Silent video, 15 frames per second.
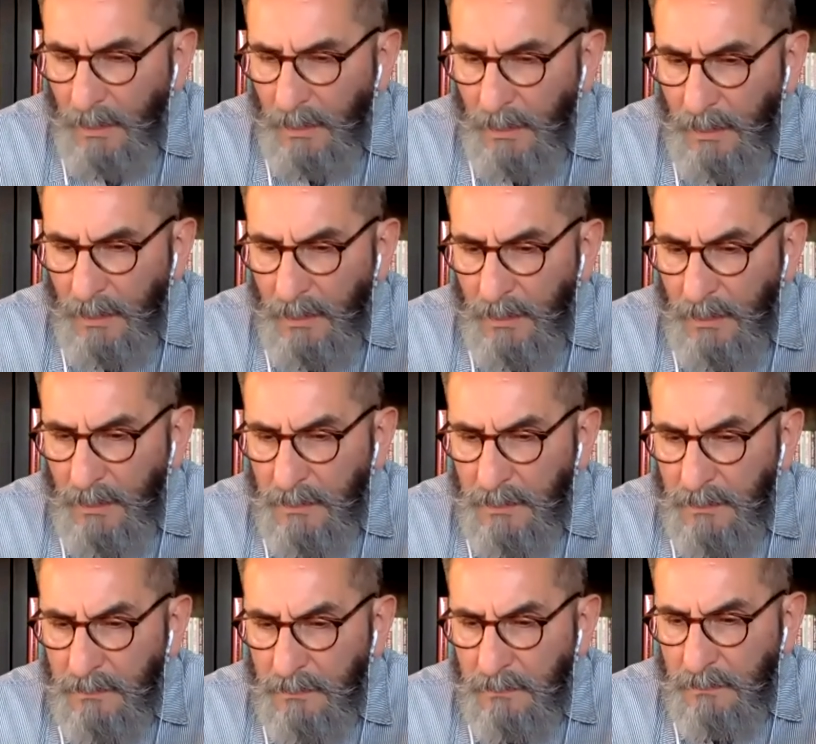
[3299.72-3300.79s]

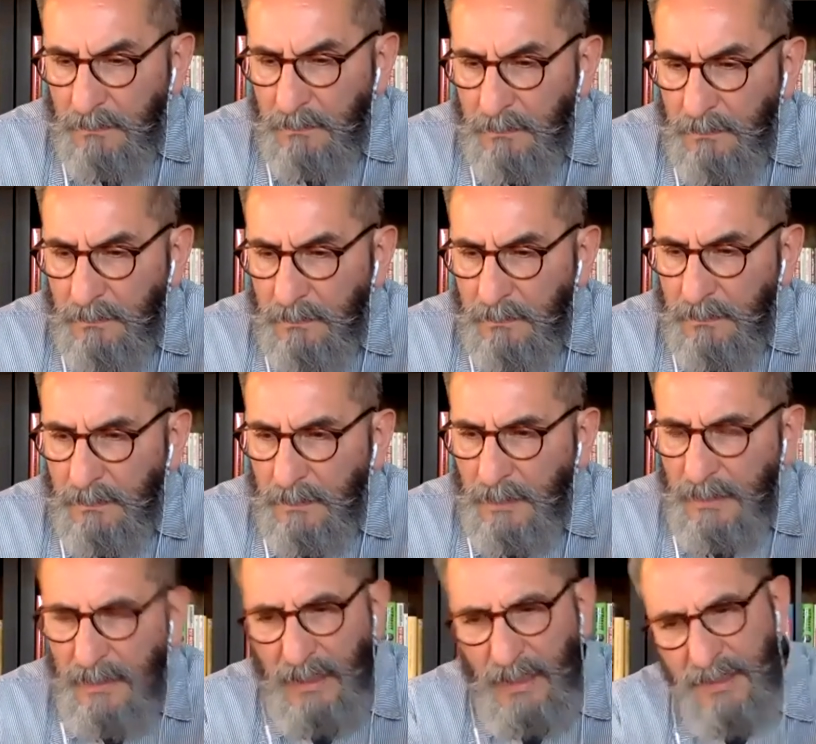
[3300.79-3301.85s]
Uh, I
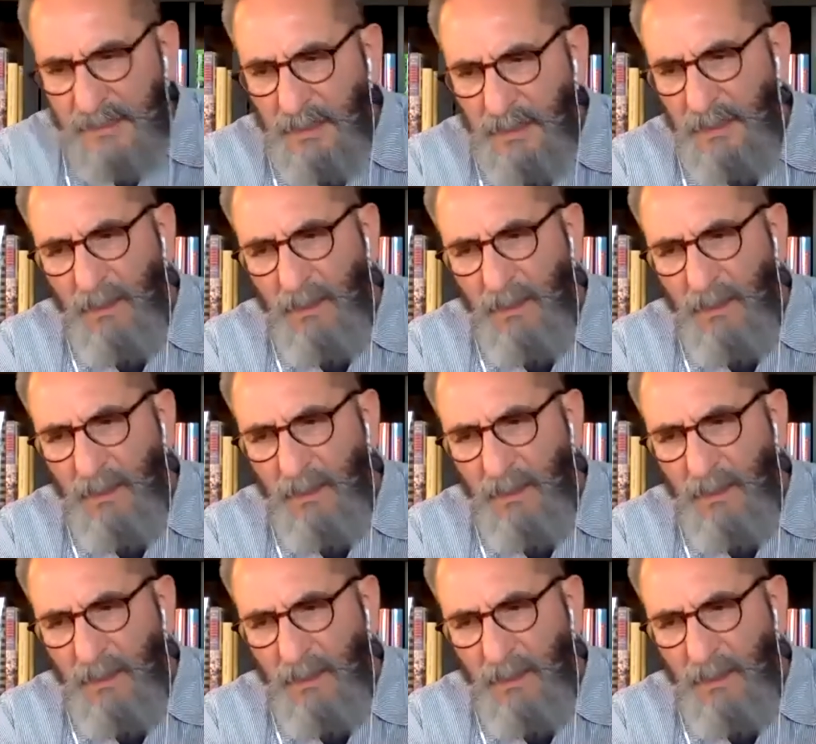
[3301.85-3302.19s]
can't say